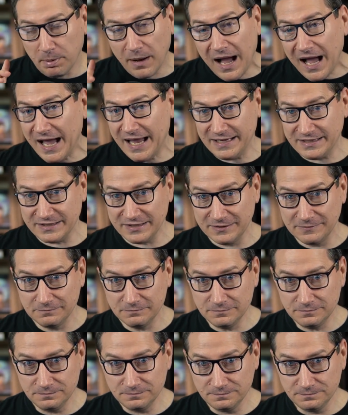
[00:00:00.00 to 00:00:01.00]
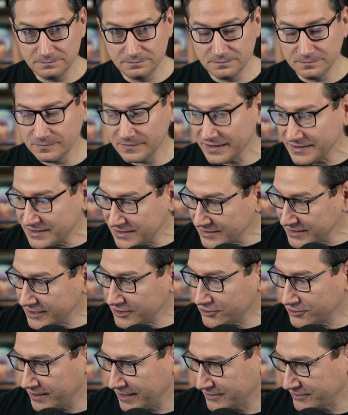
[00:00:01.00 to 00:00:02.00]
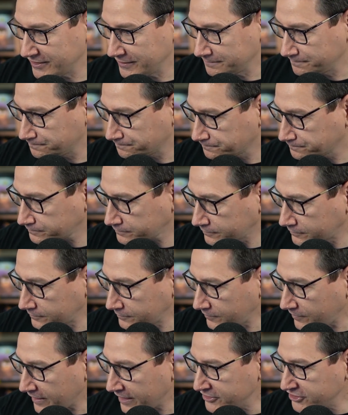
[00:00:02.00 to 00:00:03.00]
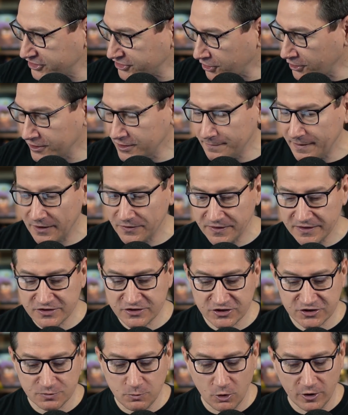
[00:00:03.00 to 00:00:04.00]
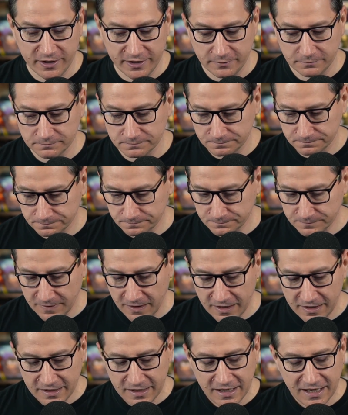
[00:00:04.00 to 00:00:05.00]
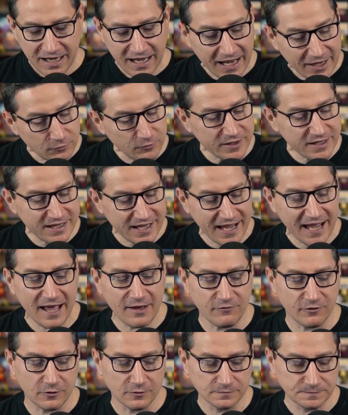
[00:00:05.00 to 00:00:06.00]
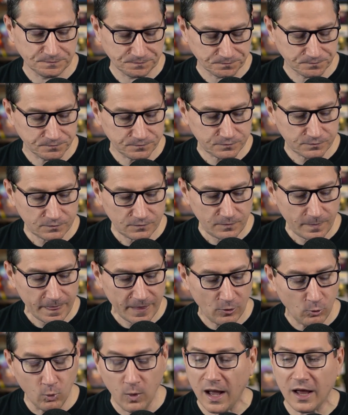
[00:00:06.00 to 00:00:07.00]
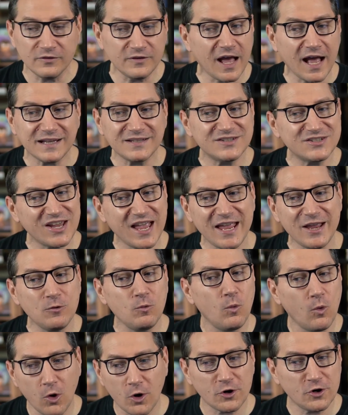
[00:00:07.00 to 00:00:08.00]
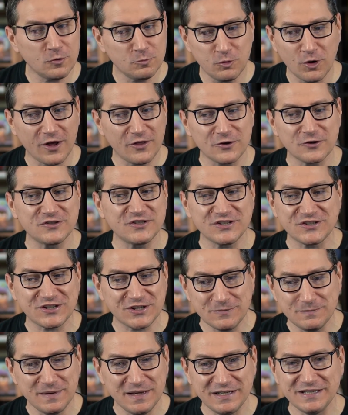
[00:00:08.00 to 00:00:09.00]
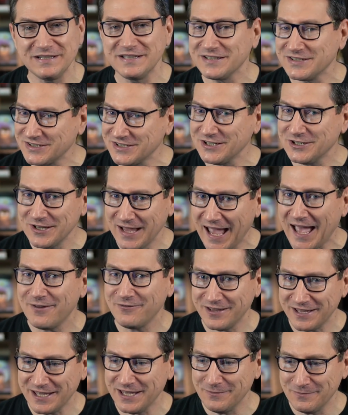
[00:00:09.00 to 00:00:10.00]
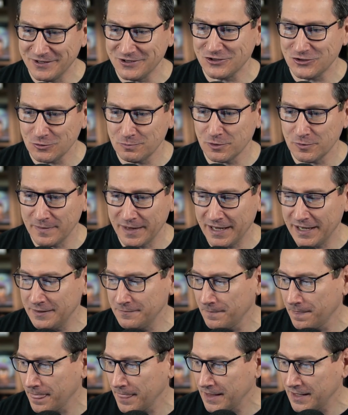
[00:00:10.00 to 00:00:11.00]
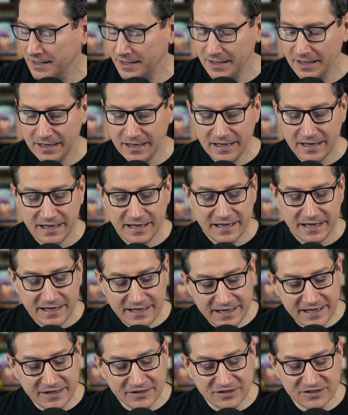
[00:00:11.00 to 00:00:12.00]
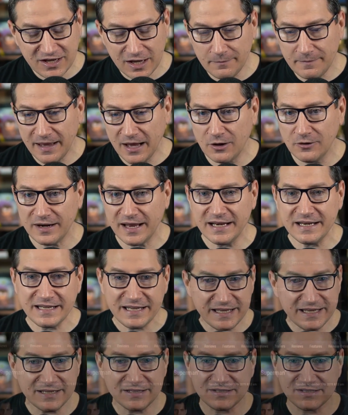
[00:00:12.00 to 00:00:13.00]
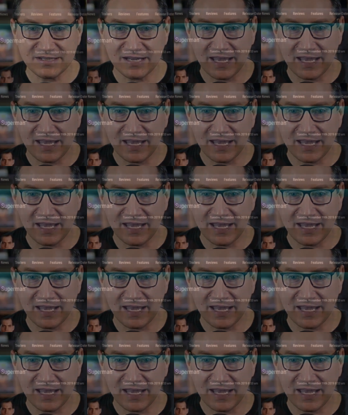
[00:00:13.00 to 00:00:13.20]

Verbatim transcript: But this is interesting. Just heard about this morning. Henry Cavill, while not saying Warner Brothers is committed to still having him as Superman, he has come out and he is